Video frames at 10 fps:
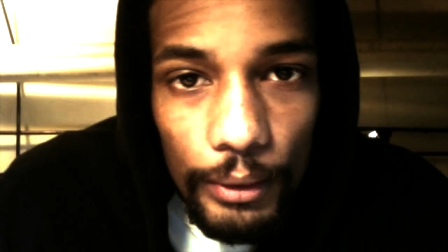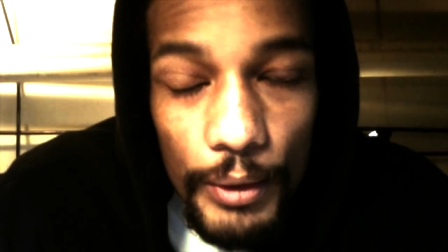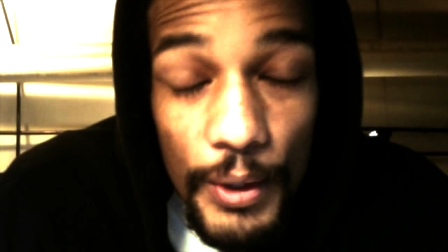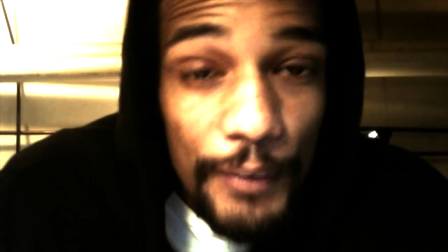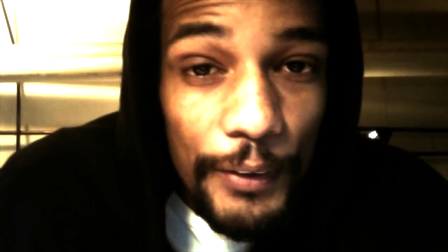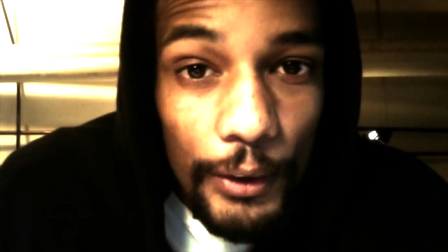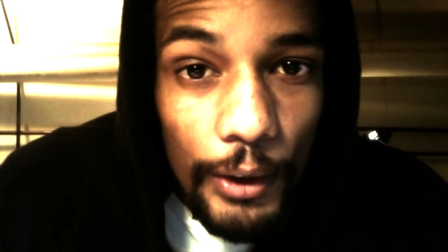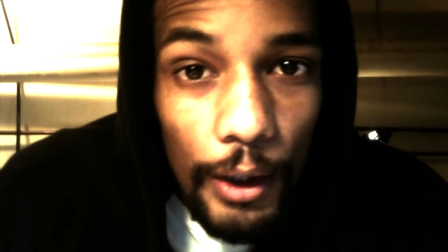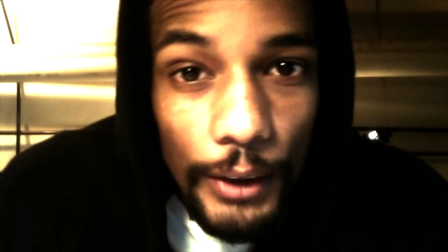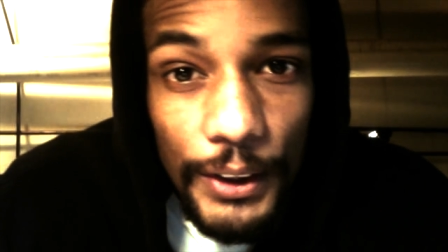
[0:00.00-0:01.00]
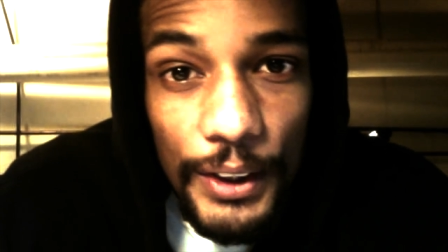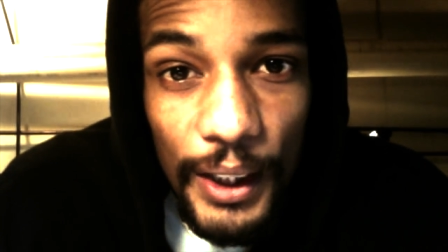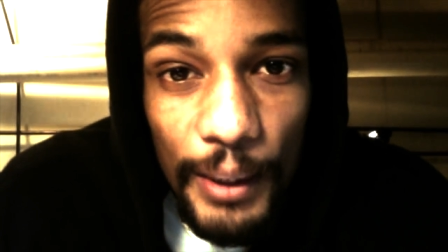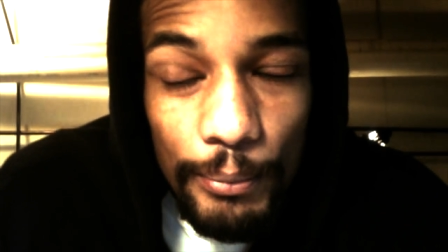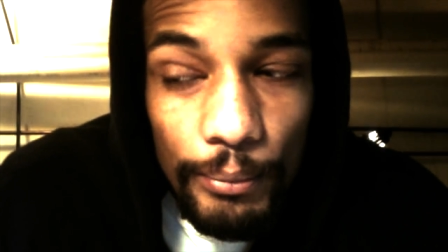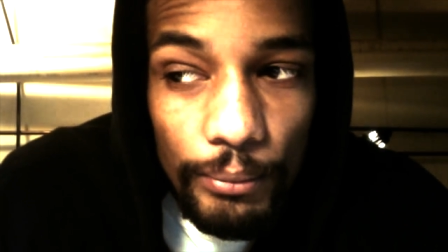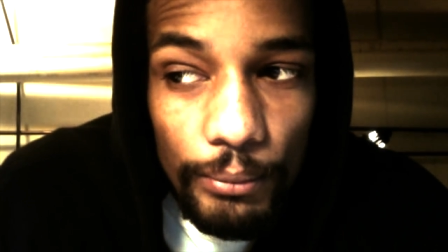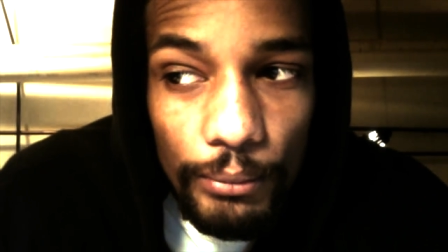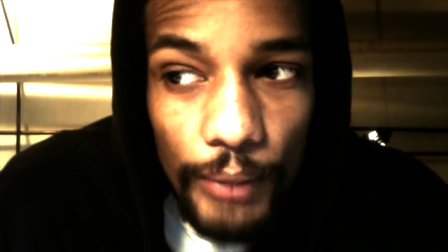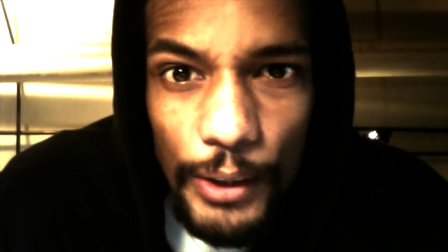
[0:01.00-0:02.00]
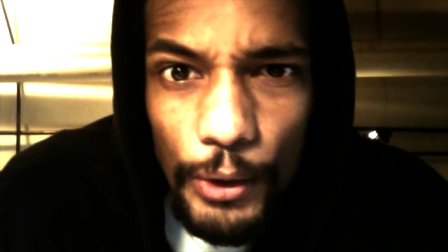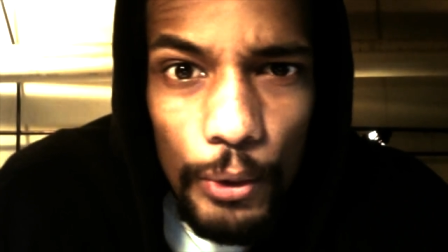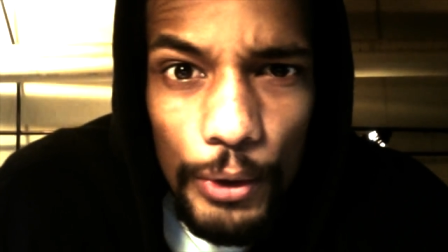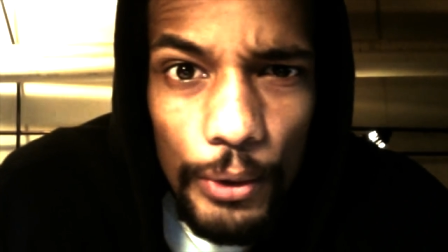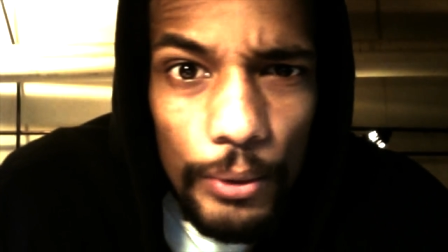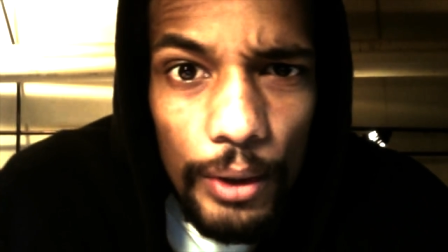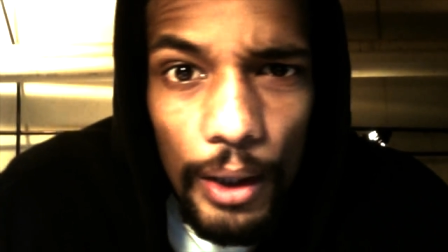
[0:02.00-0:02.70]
If you're the cautious type, that's cool too.